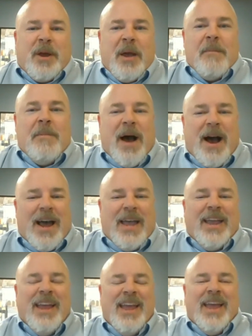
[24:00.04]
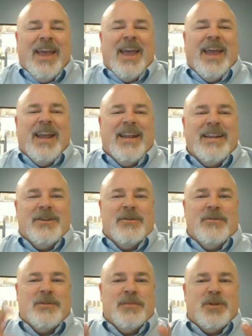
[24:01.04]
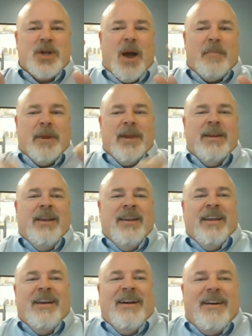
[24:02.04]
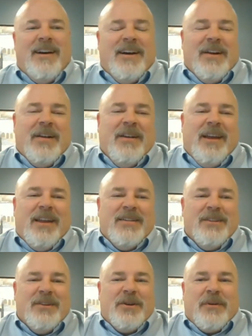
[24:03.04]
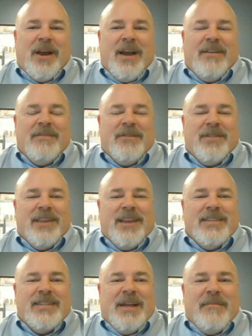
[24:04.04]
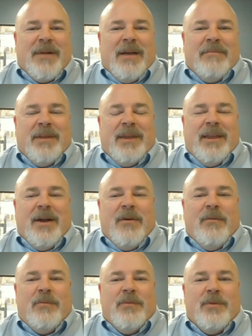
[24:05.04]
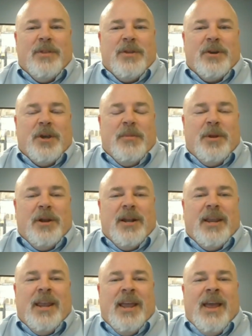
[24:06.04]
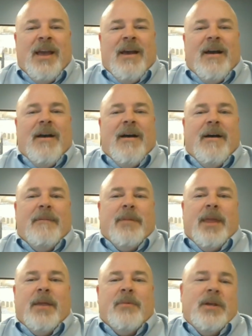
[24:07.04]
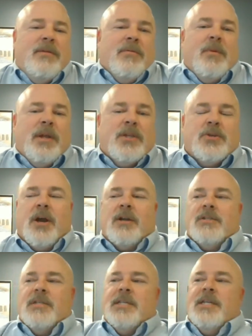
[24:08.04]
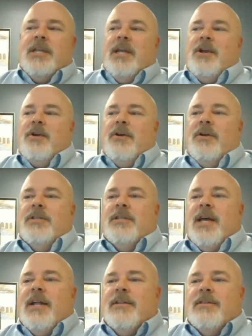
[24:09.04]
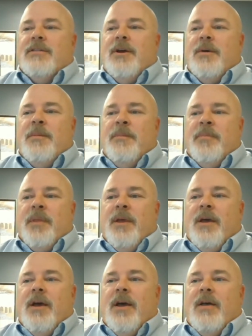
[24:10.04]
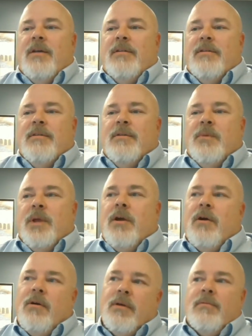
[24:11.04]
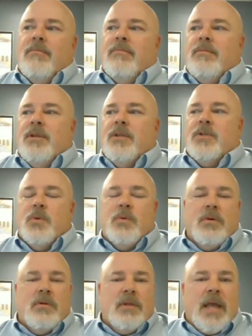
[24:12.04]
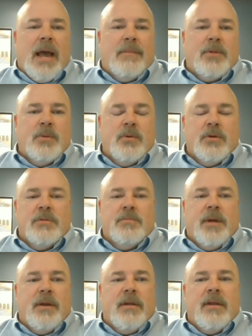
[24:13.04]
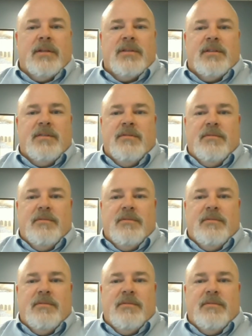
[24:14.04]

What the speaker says: will come by and do some shopping and look around for things that might be helpful in their community. And we strongly encourage that. So we call it lab tours, but it's